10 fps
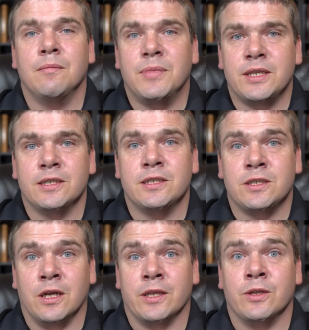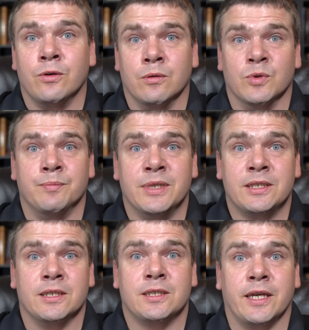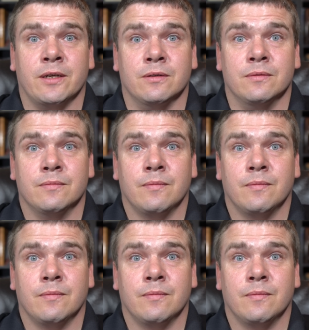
But this is not the normal business cycle.